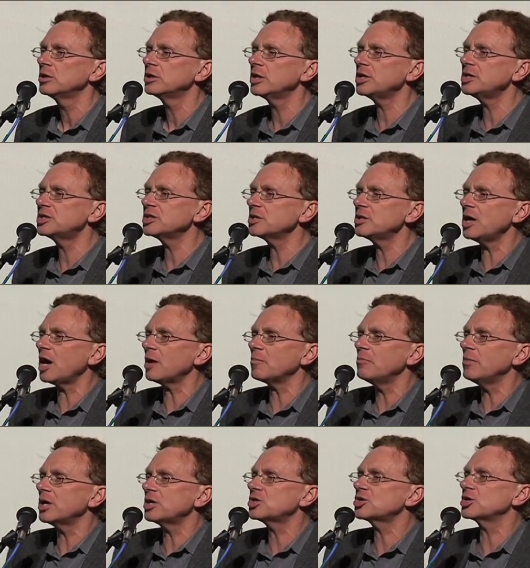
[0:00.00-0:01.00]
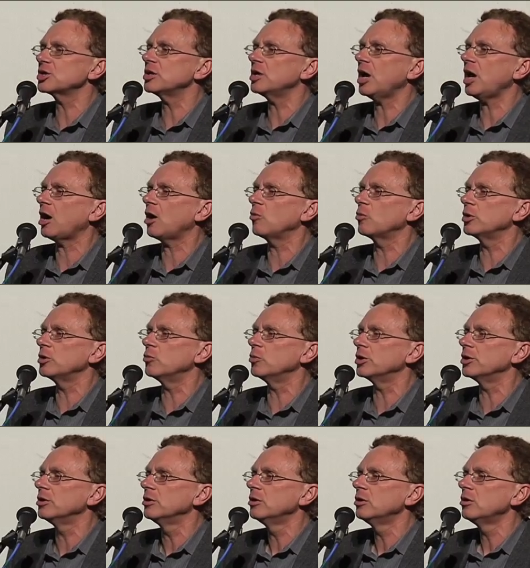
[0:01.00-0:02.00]
they did not mention how we
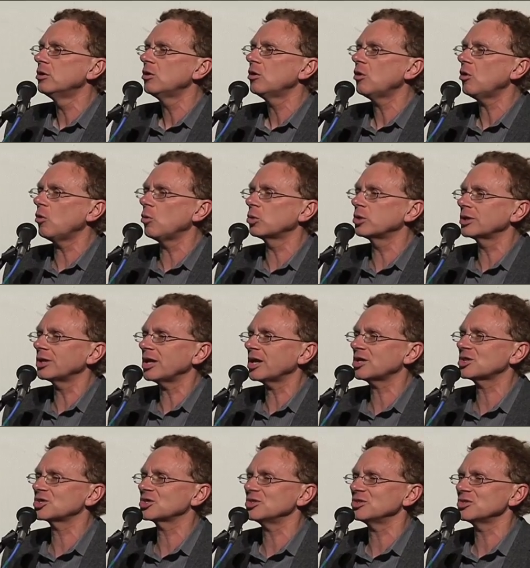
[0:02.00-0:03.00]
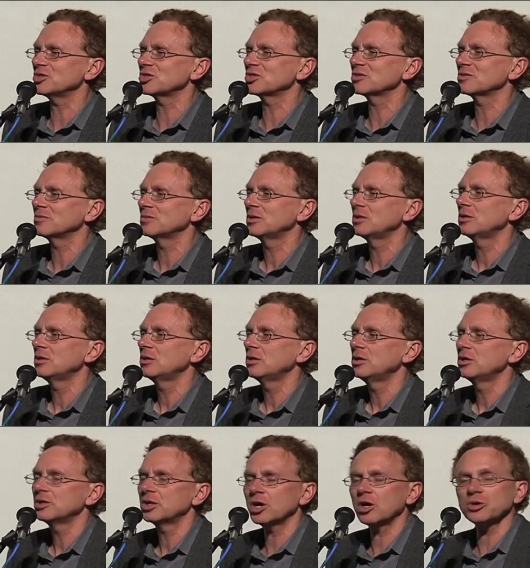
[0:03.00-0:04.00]
would hold elections.
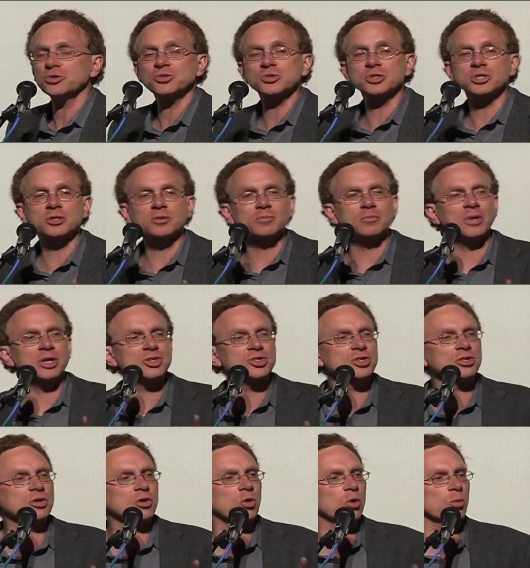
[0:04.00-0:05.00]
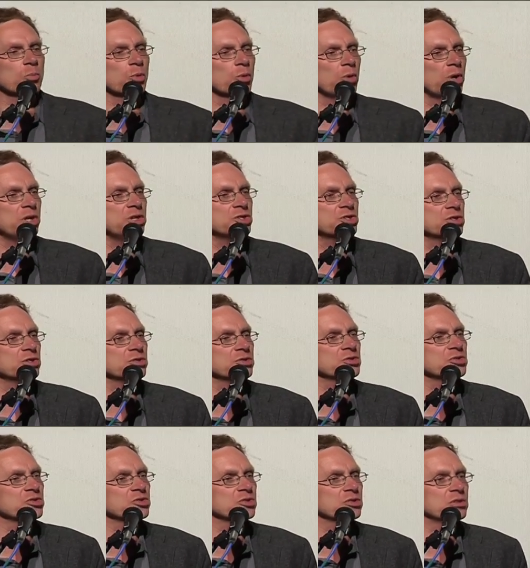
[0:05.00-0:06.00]
They also didn't mention
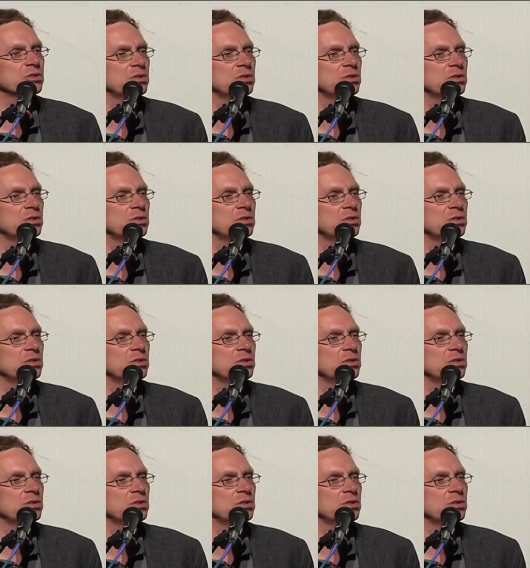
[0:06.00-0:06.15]
corporations.